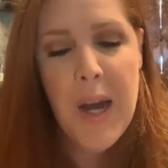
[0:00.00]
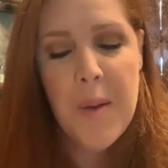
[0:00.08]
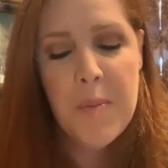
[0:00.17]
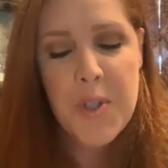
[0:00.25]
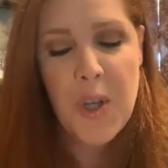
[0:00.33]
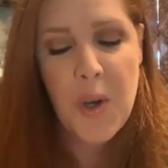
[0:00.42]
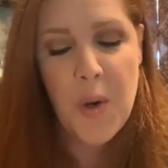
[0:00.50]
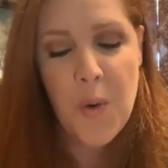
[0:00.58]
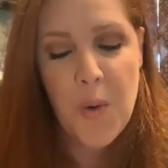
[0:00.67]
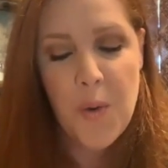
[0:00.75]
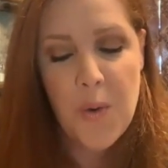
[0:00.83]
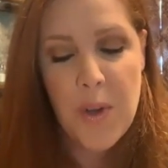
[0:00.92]

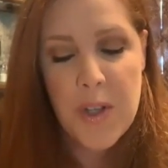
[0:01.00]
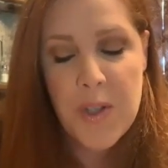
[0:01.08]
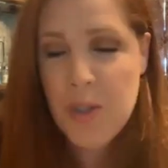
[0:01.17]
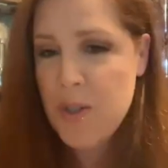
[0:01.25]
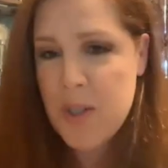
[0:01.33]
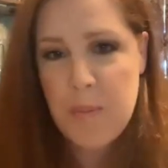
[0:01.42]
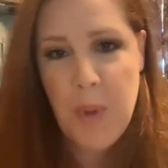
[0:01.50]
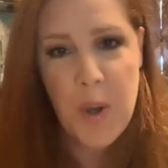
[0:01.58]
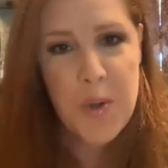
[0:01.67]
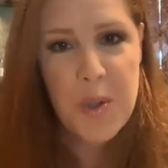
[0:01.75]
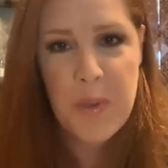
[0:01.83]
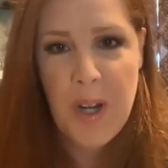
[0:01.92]
So as soon as the
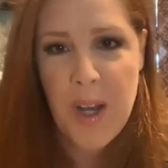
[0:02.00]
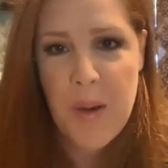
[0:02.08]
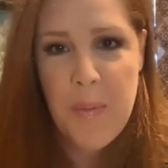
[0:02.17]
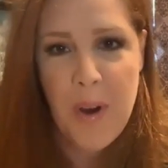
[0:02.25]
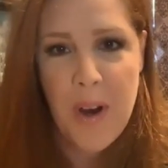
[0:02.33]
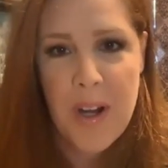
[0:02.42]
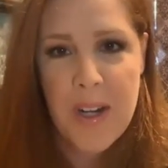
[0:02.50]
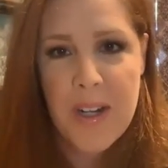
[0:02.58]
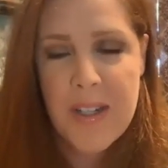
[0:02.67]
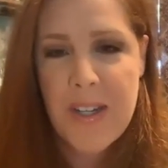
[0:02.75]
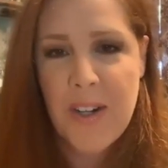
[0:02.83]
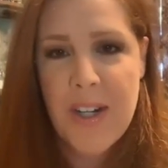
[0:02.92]
post went up on
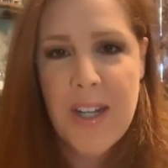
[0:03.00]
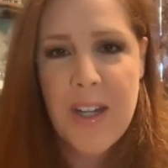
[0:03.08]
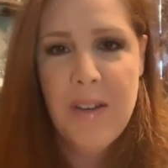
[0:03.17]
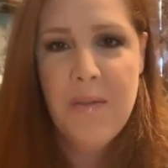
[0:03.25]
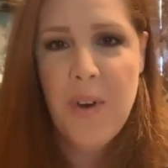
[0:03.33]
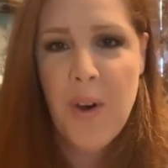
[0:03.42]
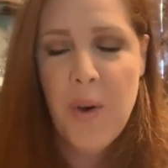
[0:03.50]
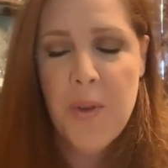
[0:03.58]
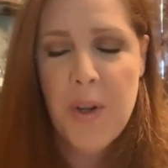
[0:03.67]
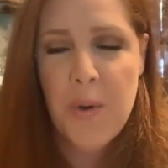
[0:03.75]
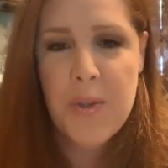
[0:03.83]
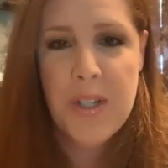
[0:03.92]
Asteria Info,
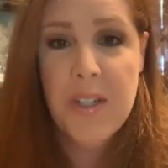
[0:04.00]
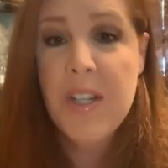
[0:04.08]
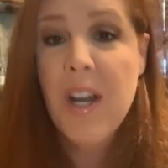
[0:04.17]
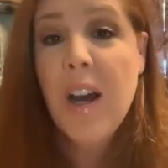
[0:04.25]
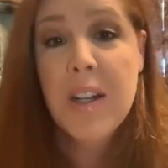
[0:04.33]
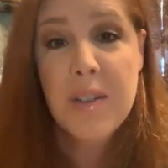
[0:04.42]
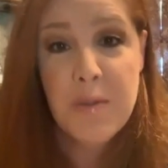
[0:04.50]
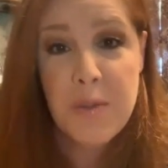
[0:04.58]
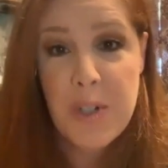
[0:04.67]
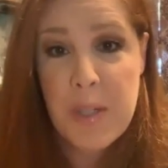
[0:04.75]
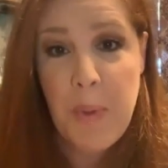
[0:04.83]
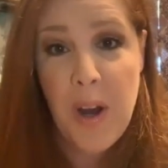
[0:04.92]
there was a ton of
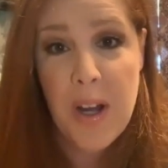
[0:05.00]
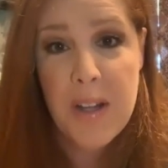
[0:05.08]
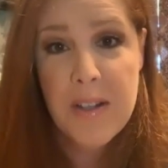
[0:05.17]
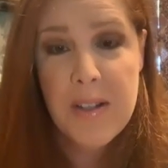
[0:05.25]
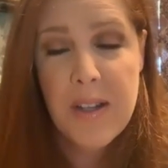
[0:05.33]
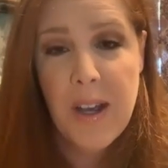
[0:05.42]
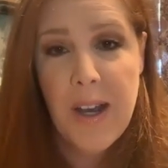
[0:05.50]
response.